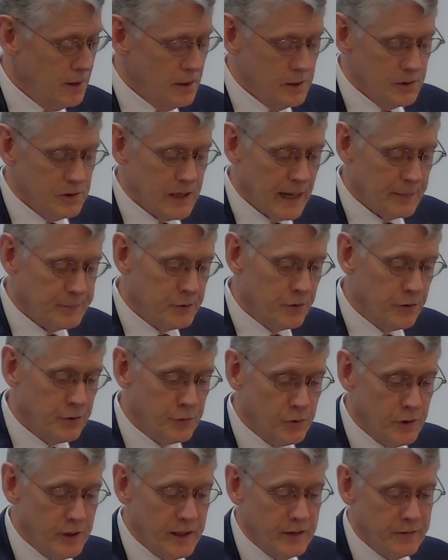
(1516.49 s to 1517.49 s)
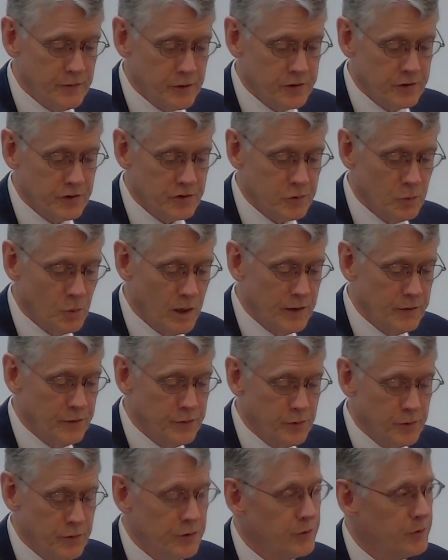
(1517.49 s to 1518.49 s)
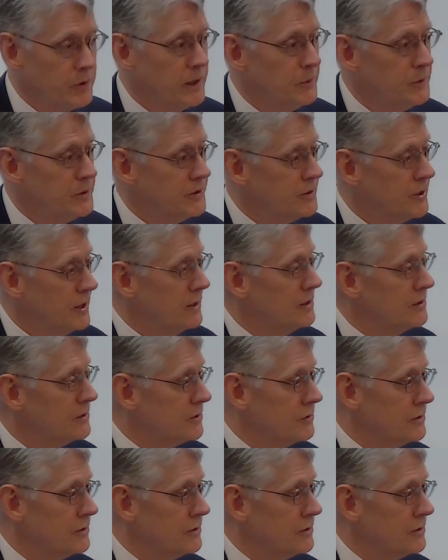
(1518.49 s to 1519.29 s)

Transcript: chapter 3, verses 1 through 3, we say this,